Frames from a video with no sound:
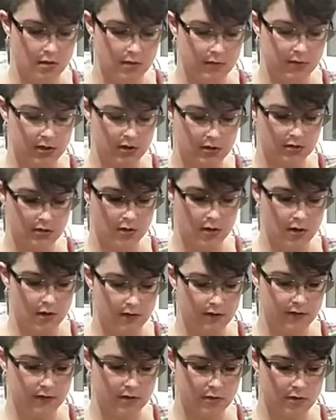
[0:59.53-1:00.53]
You can do it
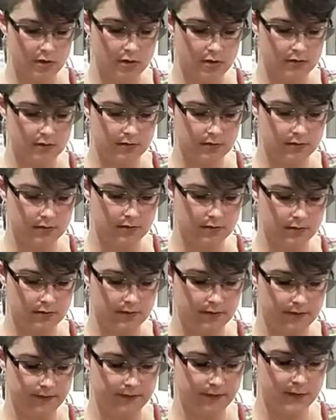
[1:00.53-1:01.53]
however you want.
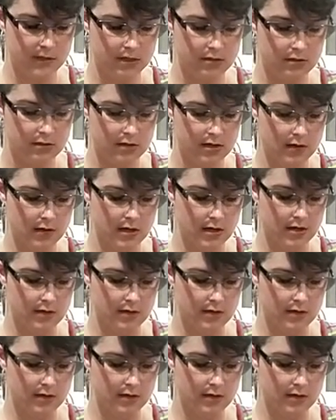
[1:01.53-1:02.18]
This is how